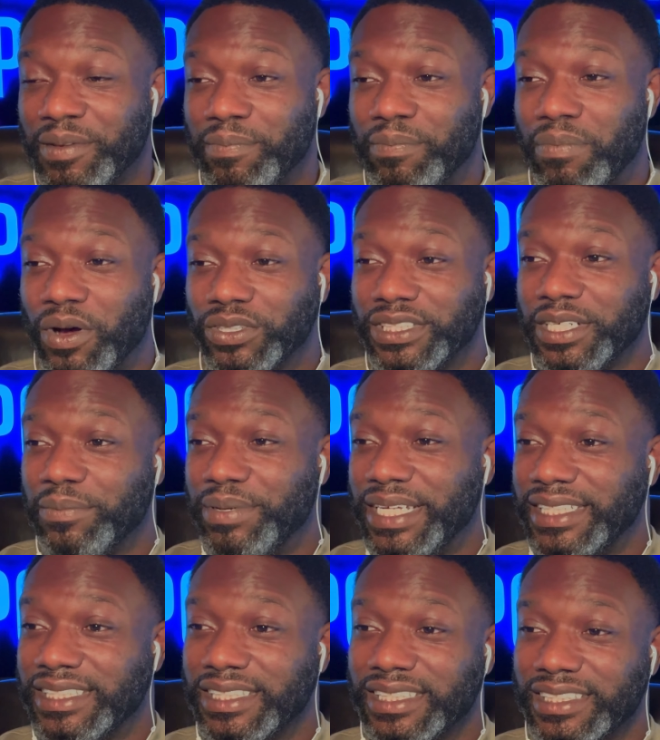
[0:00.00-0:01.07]
posting the
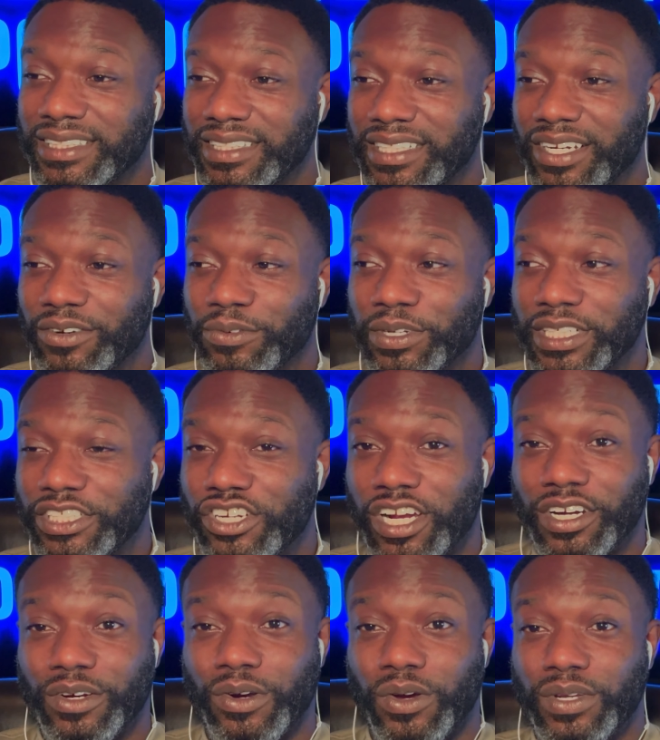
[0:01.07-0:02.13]
pizzas. You know really trying to
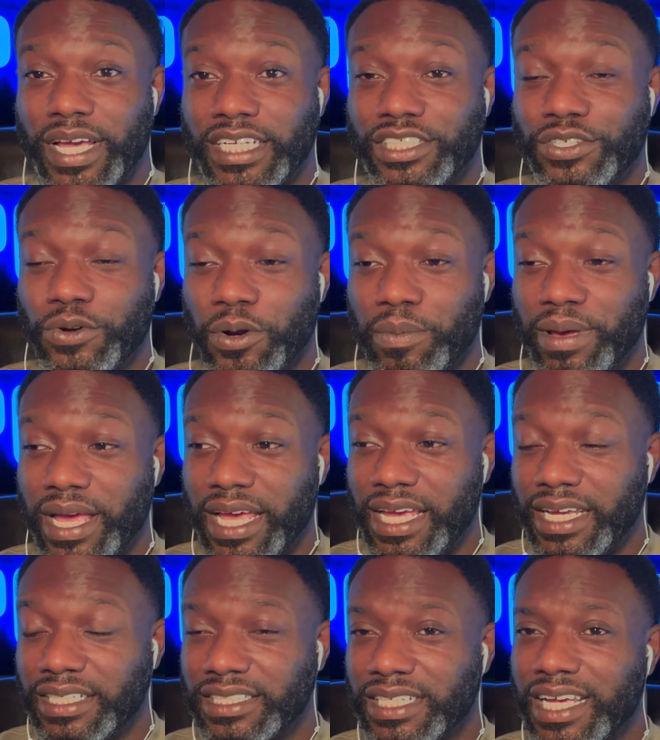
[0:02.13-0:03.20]
grow that store
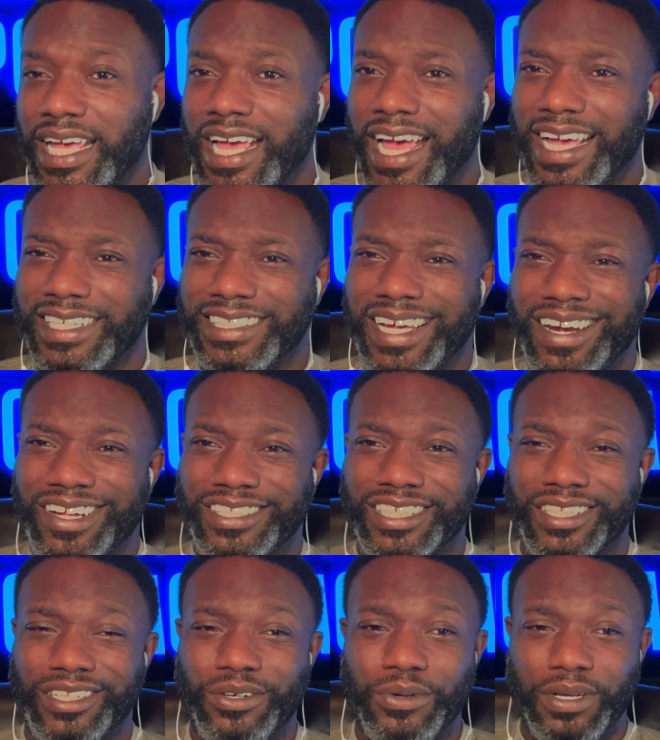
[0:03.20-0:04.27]
page. Hey, shout out to
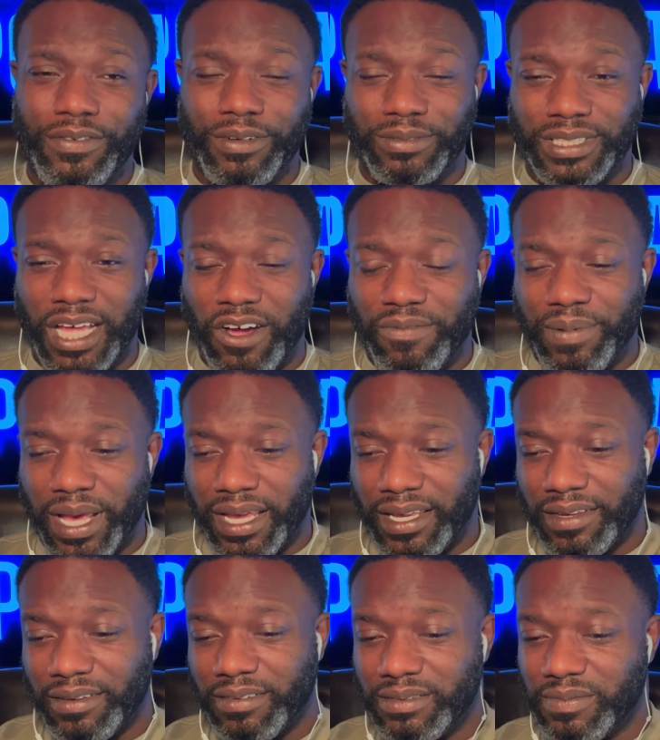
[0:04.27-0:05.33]
Louis from South Bay
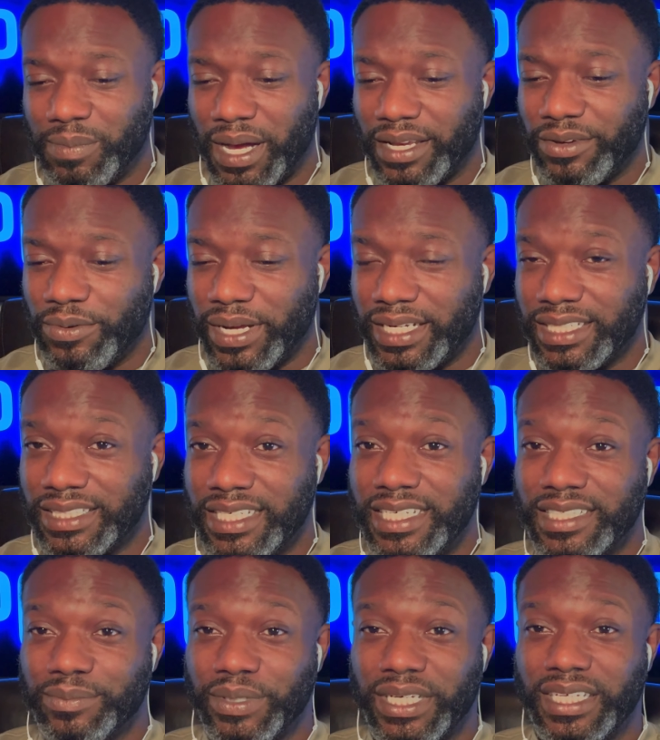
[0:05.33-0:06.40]
by the way, because he
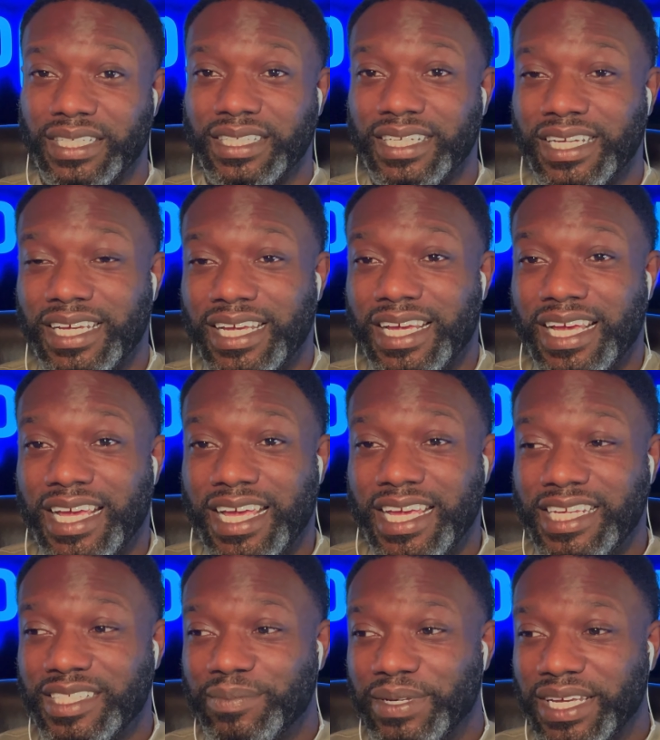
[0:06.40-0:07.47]
has been
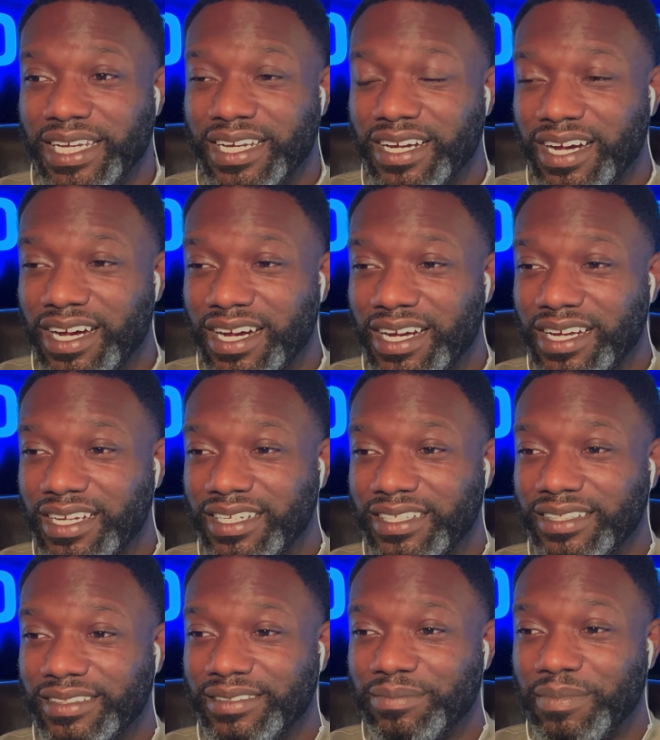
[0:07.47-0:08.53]
he's been uh
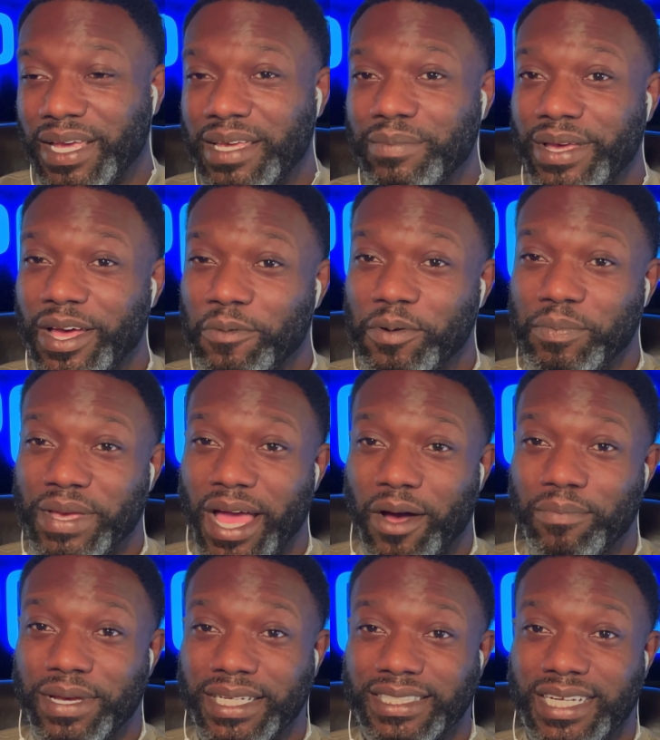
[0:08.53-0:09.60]
man, he been helping me out
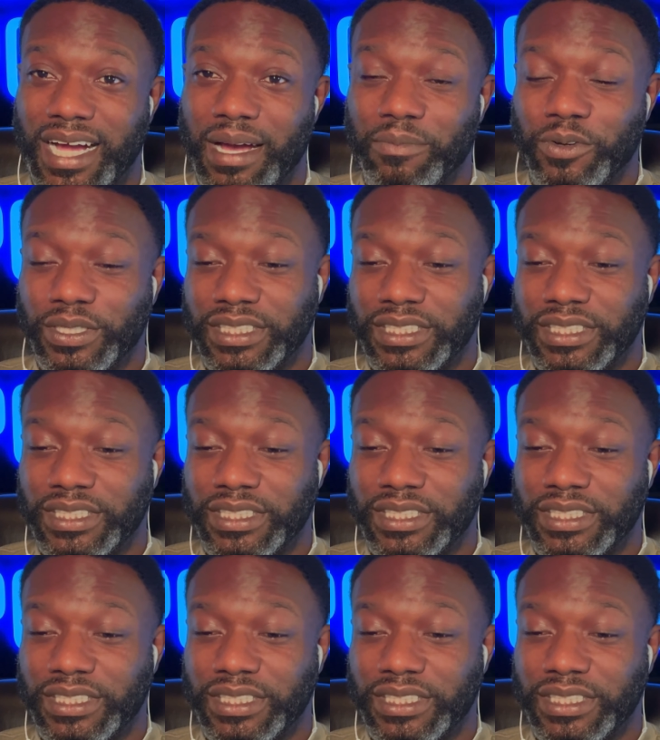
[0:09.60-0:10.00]
big time with